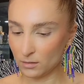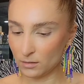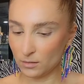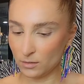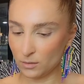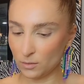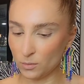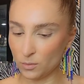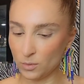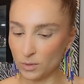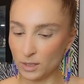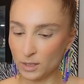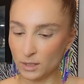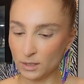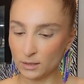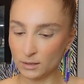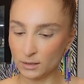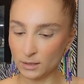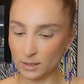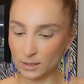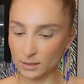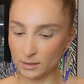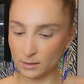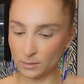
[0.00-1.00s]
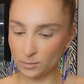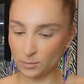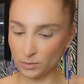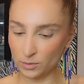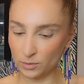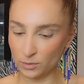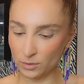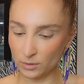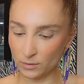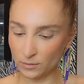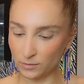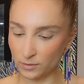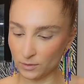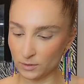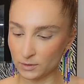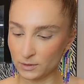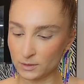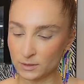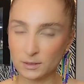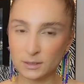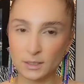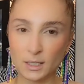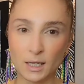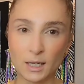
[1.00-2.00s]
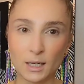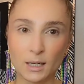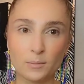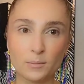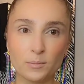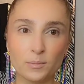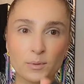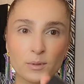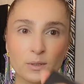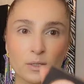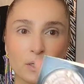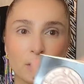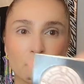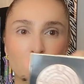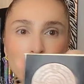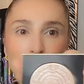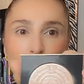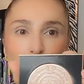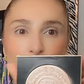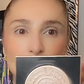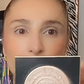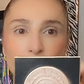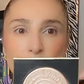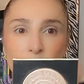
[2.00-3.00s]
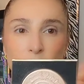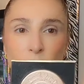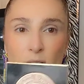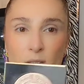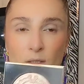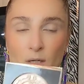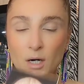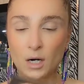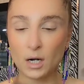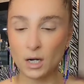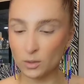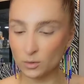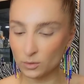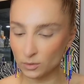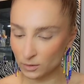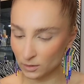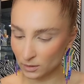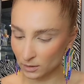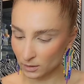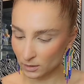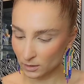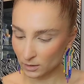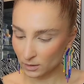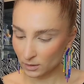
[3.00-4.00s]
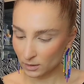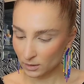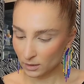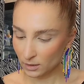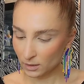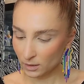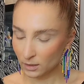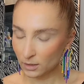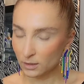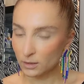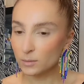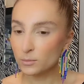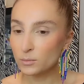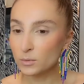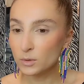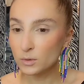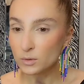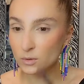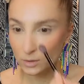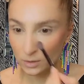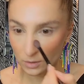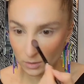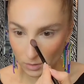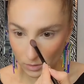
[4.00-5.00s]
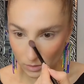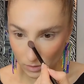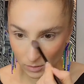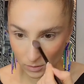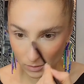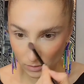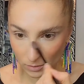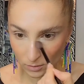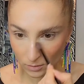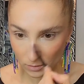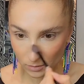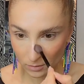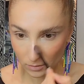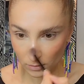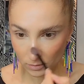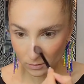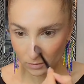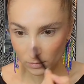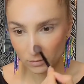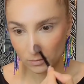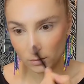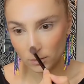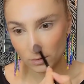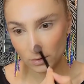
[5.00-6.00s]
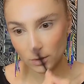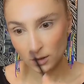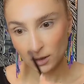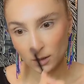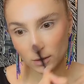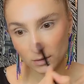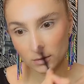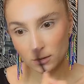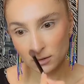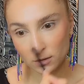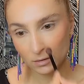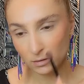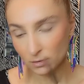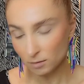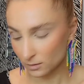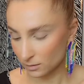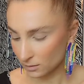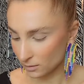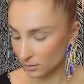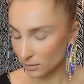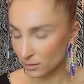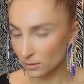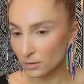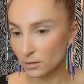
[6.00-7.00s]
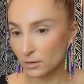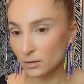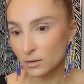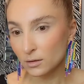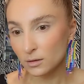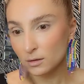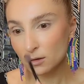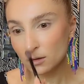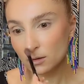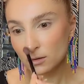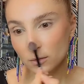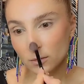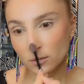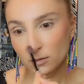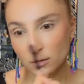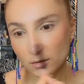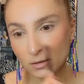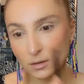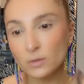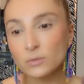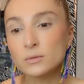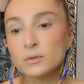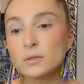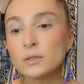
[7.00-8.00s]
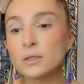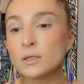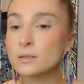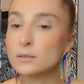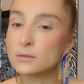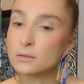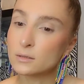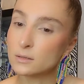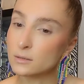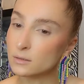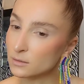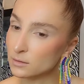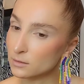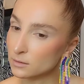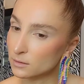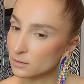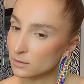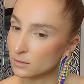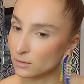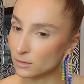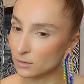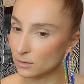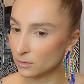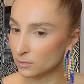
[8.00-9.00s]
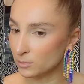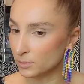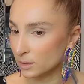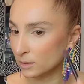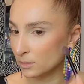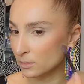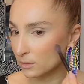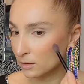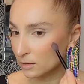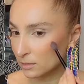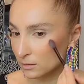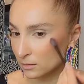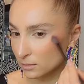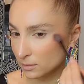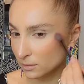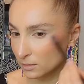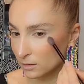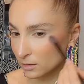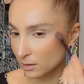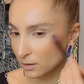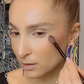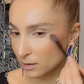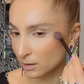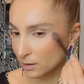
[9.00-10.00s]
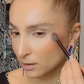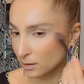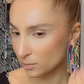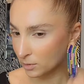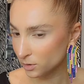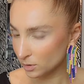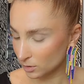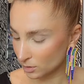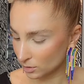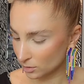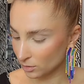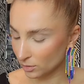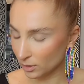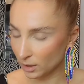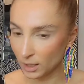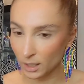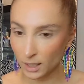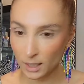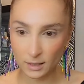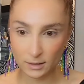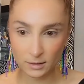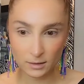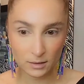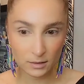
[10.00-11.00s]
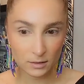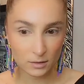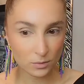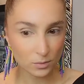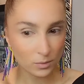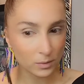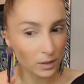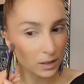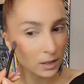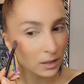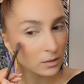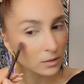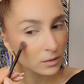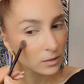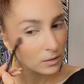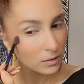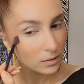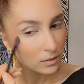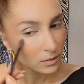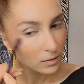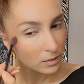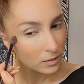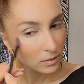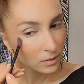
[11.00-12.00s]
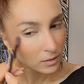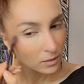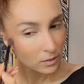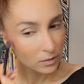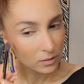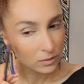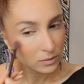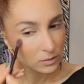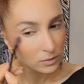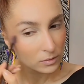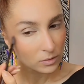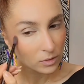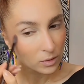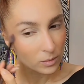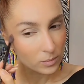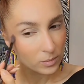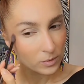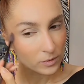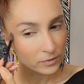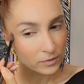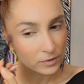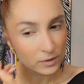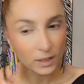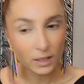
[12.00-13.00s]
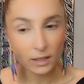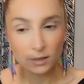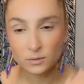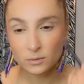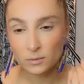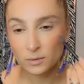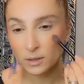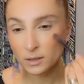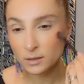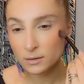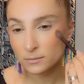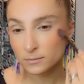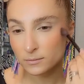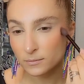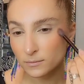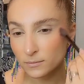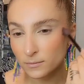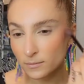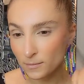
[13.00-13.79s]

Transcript: The one has a beautiful stamp with the crown, and I'm going to just look how nice is it. Oh my god. And I'm going to add as well on top of that one.